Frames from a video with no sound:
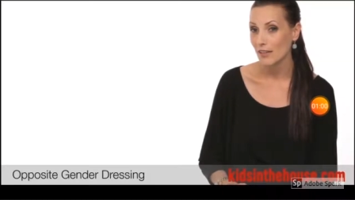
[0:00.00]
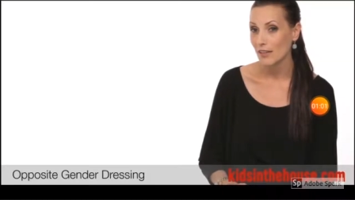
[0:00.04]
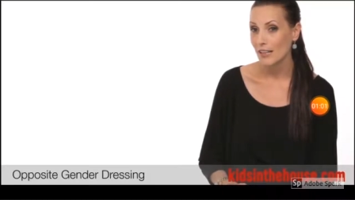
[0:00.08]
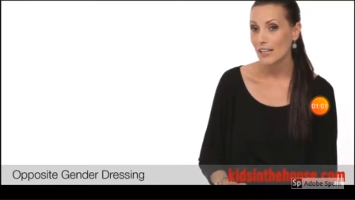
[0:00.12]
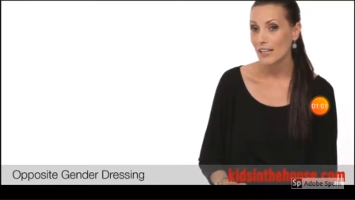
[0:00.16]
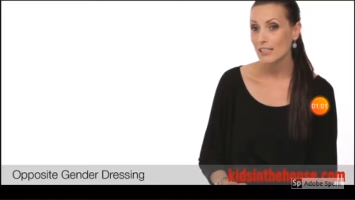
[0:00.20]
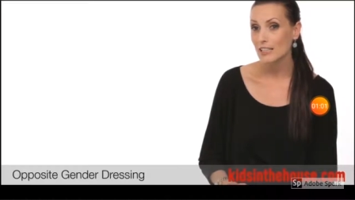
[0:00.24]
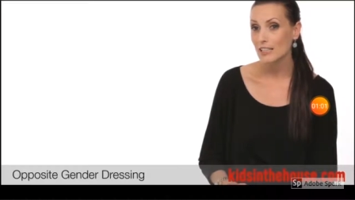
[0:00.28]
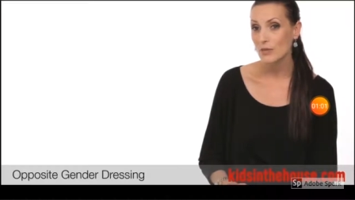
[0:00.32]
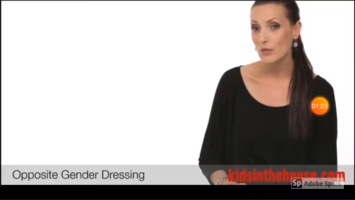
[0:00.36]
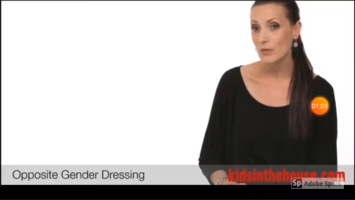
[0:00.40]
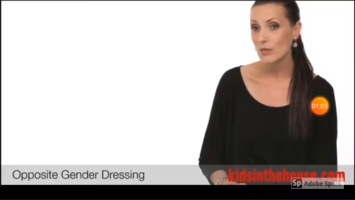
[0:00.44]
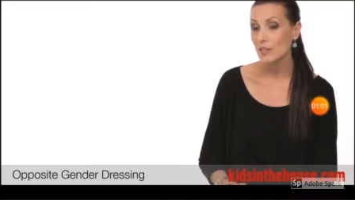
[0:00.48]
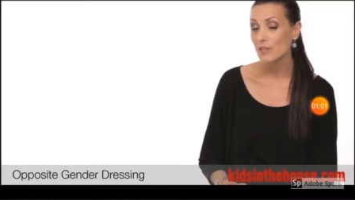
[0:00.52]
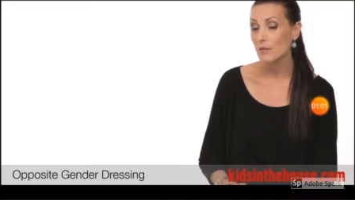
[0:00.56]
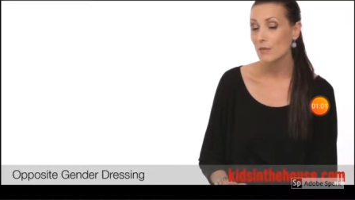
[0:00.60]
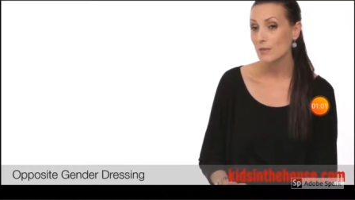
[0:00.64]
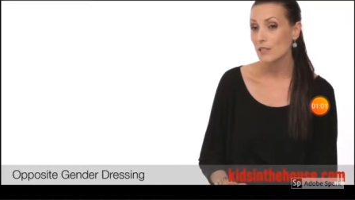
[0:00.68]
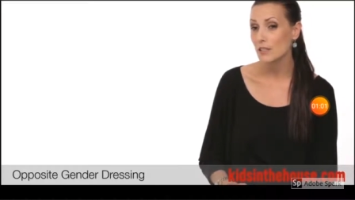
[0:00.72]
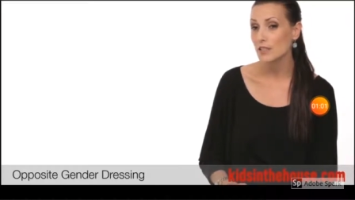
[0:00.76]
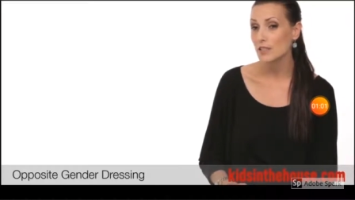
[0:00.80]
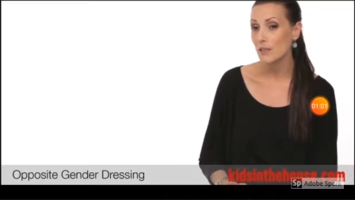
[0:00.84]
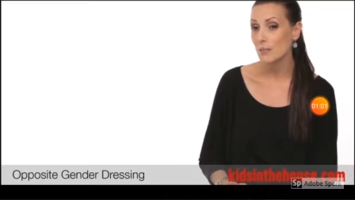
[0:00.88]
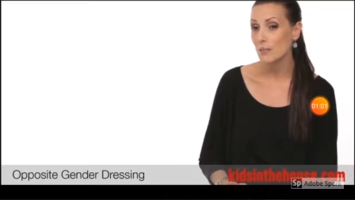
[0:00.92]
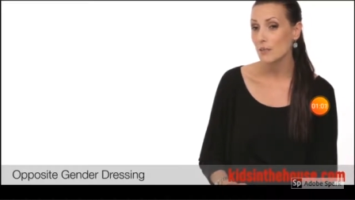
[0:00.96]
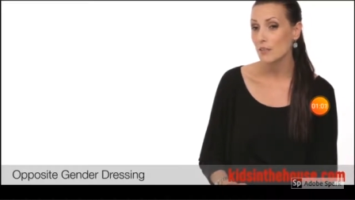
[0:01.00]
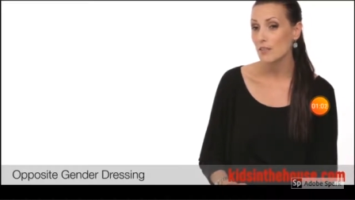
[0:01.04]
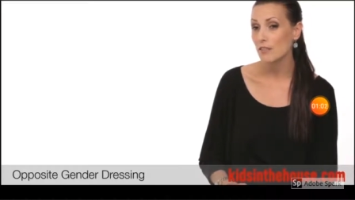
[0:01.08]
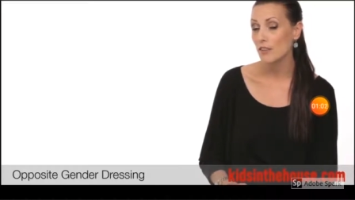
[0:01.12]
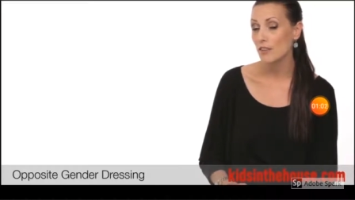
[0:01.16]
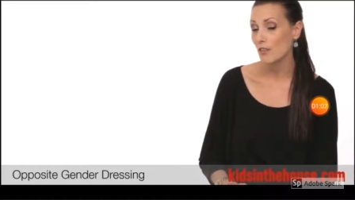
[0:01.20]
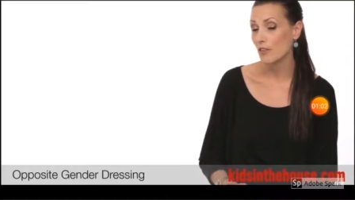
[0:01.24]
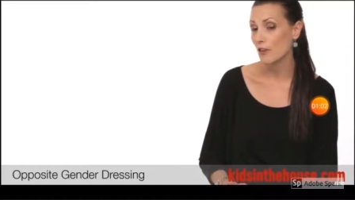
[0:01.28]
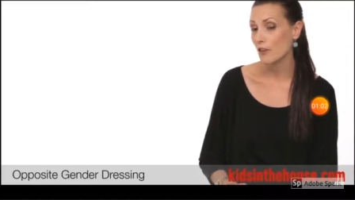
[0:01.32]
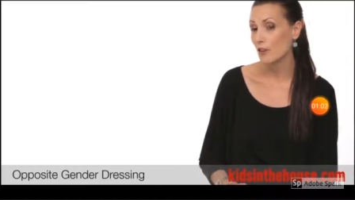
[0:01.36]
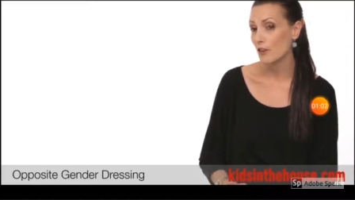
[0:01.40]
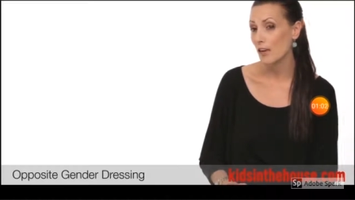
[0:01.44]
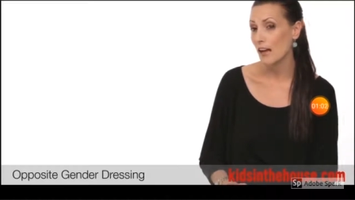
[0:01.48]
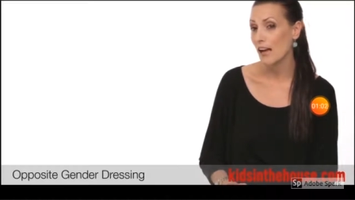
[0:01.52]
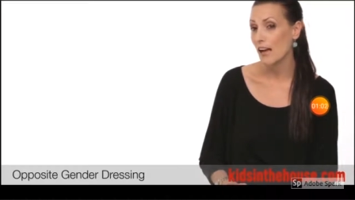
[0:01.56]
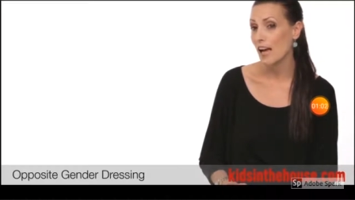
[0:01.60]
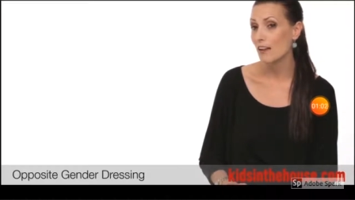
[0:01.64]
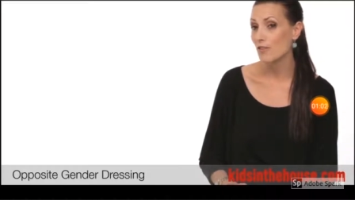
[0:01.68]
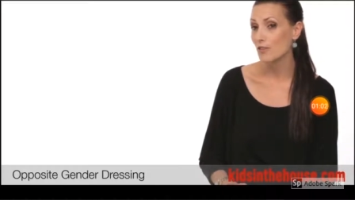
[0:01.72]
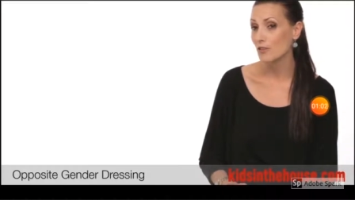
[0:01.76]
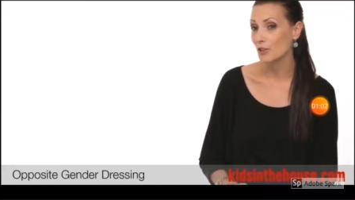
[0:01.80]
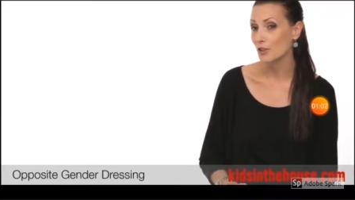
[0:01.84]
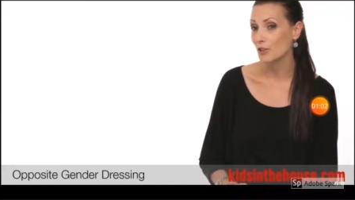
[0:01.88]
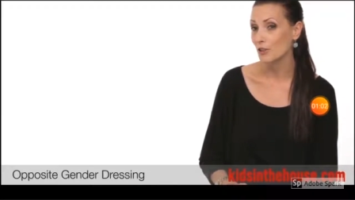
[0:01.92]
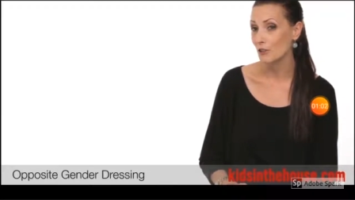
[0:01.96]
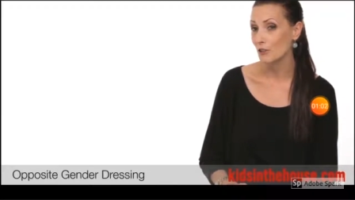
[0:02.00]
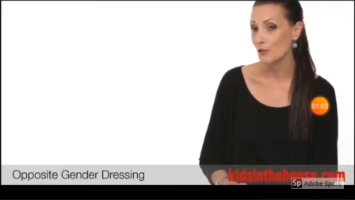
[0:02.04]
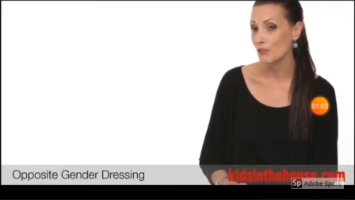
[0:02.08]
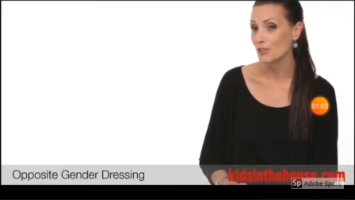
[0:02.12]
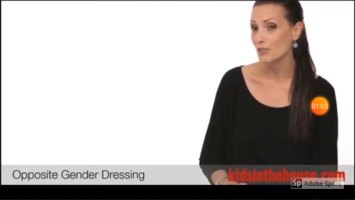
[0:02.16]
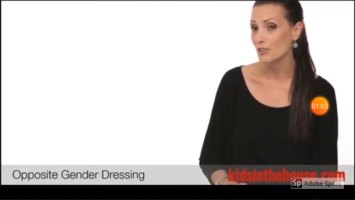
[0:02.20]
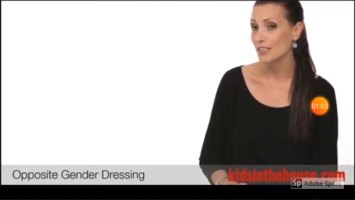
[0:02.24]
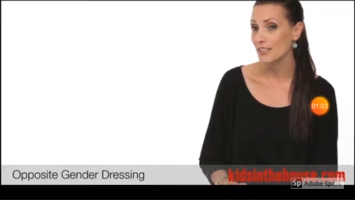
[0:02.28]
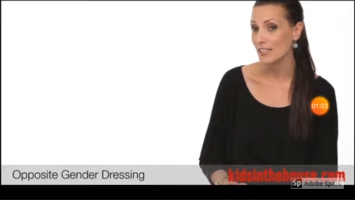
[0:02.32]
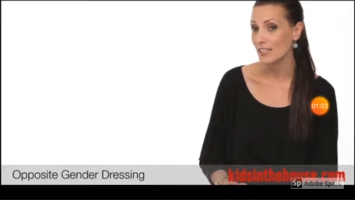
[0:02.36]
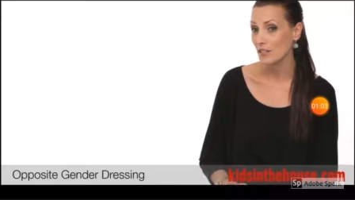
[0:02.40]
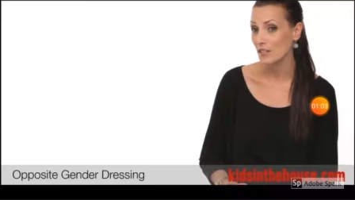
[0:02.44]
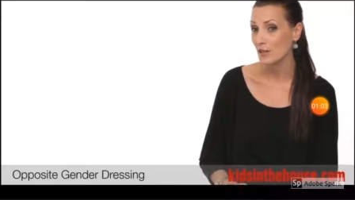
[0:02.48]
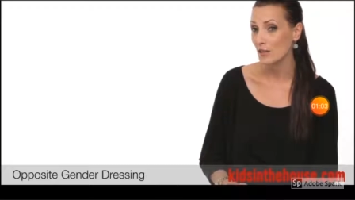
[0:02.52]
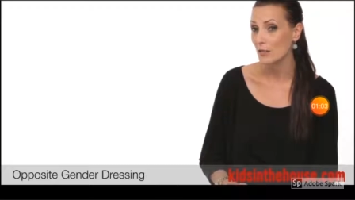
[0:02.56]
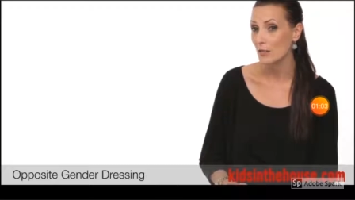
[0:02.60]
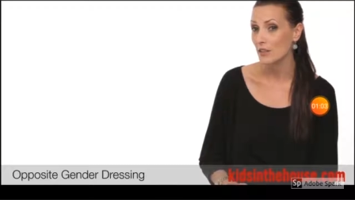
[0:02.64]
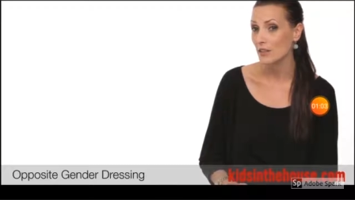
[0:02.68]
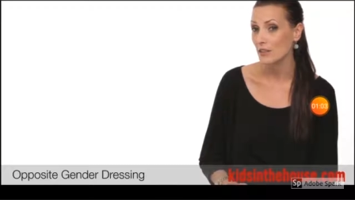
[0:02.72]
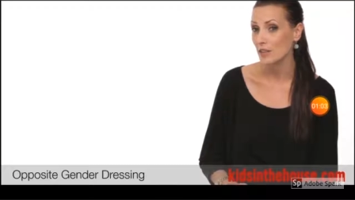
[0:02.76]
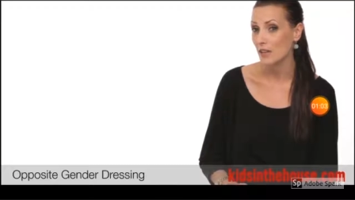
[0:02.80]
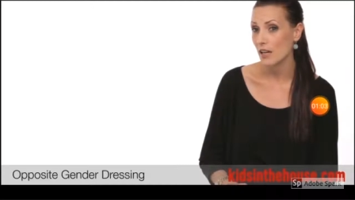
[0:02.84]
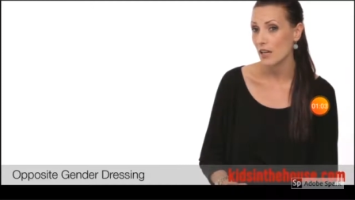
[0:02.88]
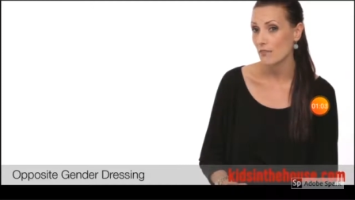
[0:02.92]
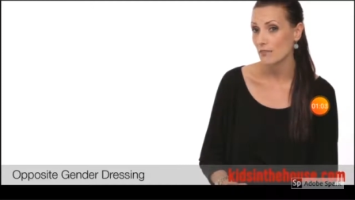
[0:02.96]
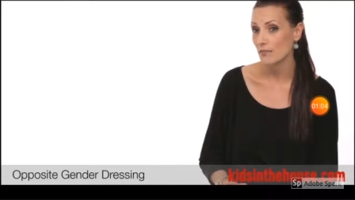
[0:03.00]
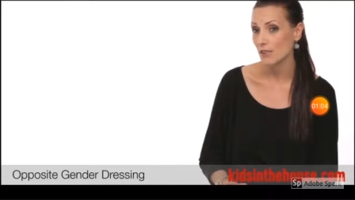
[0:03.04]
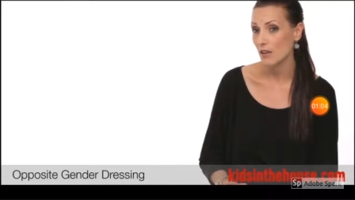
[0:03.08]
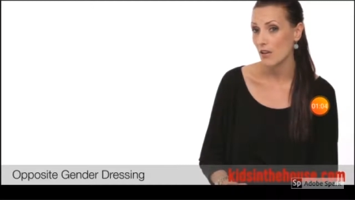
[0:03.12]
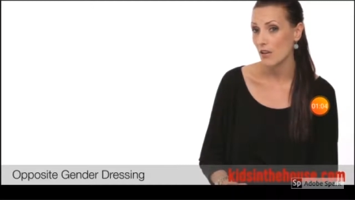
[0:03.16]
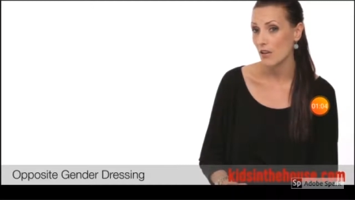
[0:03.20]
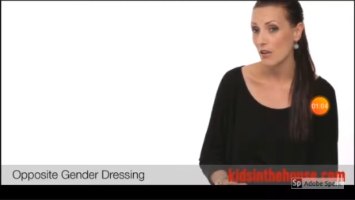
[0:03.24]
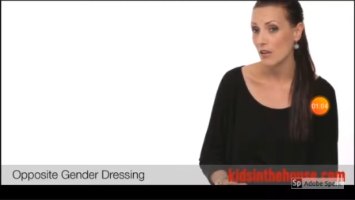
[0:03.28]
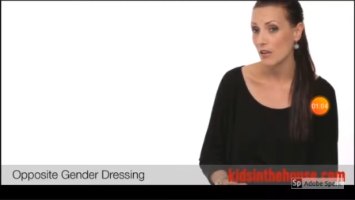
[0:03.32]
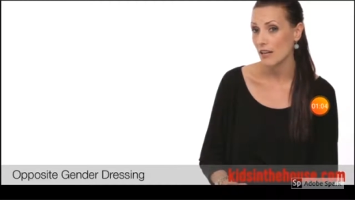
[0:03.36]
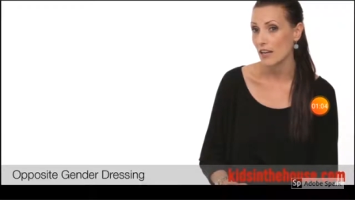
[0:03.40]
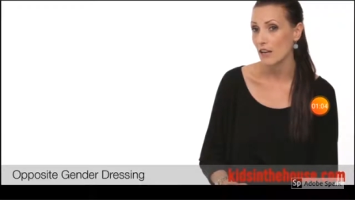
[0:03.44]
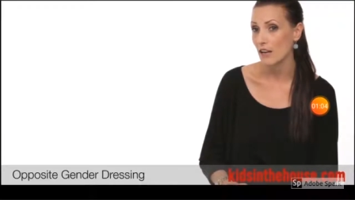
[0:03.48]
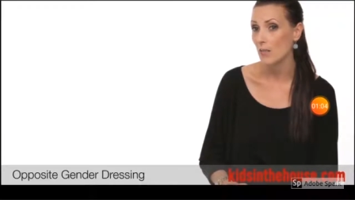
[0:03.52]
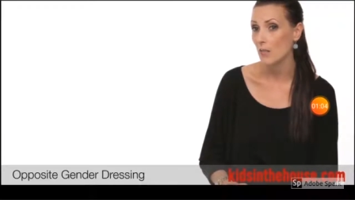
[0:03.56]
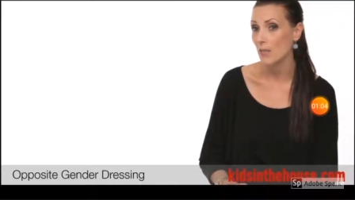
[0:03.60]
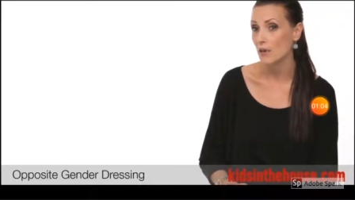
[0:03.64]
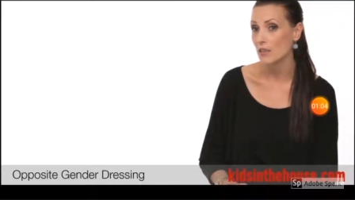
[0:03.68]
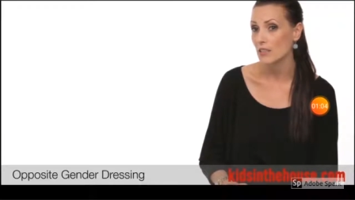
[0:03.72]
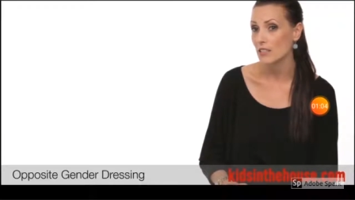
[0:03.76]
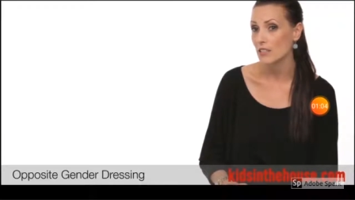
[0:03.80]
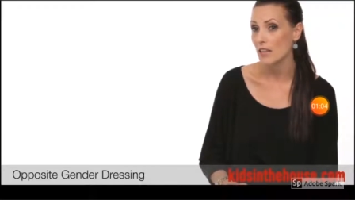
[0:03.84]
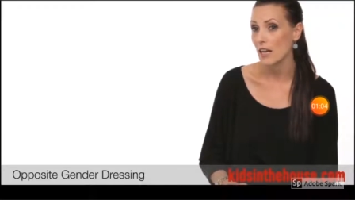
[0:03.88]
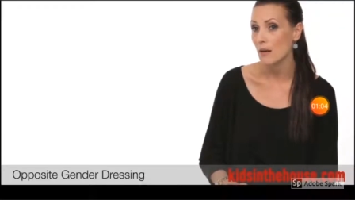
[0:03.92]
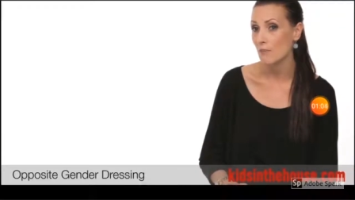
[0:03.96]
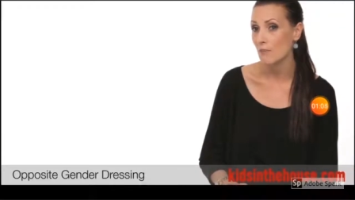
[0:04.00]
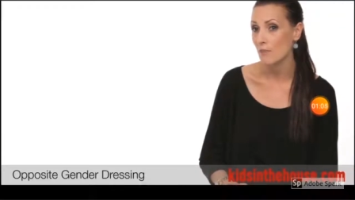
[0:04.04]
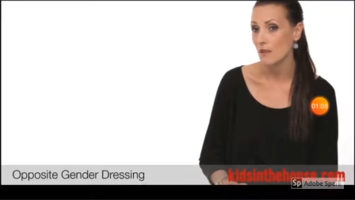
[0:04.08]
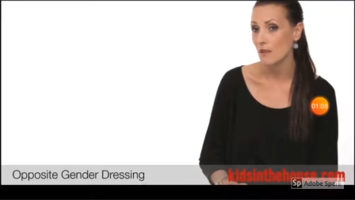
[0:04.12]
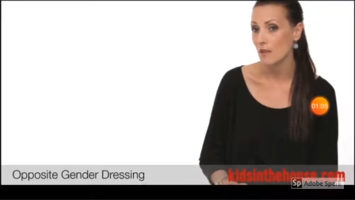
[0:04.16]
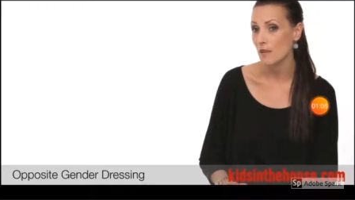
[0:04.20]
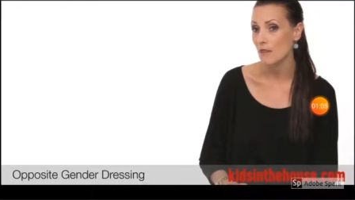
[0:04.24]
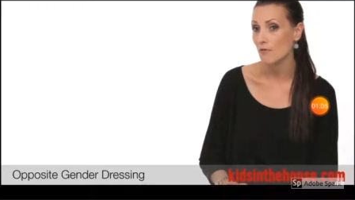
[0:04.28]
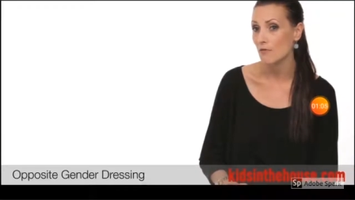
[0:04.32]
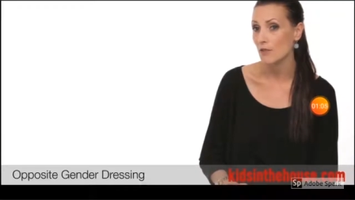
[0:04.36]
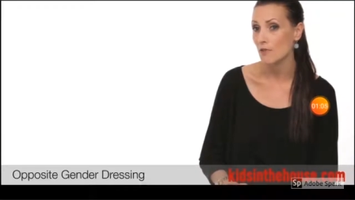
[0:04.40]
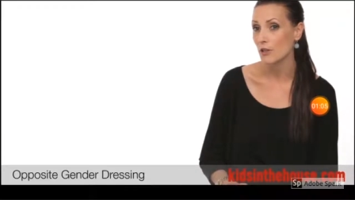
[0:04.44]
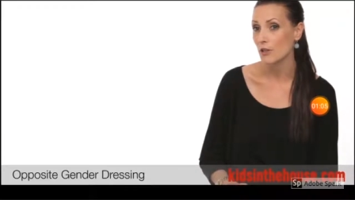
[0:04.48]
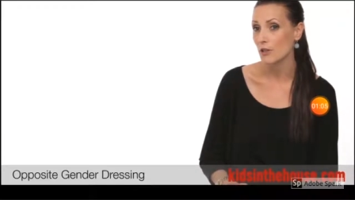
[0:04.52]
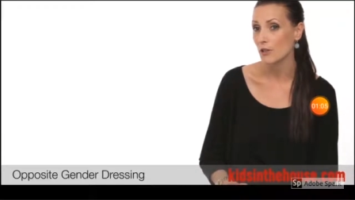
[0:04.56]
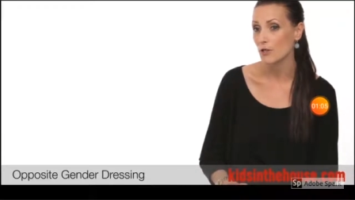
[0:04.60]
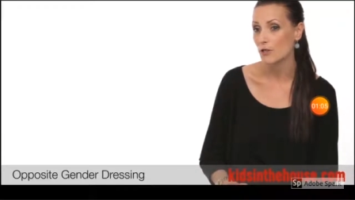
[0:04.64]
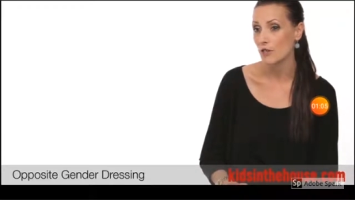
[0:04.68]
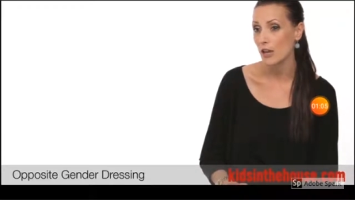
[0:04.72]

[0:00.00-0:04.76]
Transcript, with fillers: It's going to be something that they're going to have to learn to deal with lifelong. And what does that mean for your